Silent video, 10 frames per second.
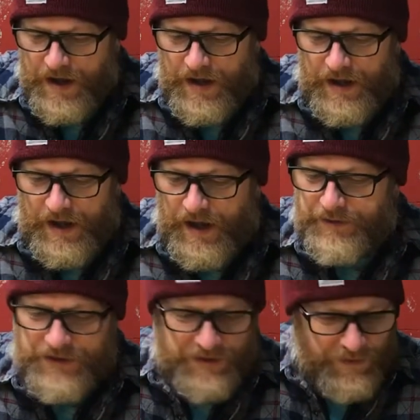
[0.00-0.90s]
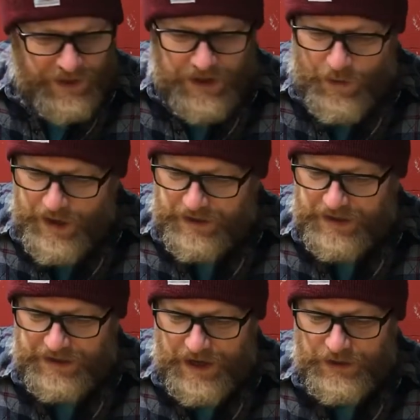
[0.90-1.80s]
Just really quick,
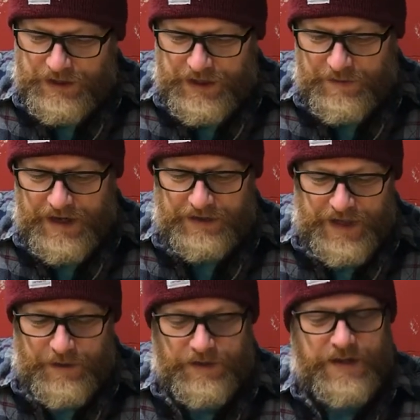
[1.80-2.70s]
these LGT based sabers.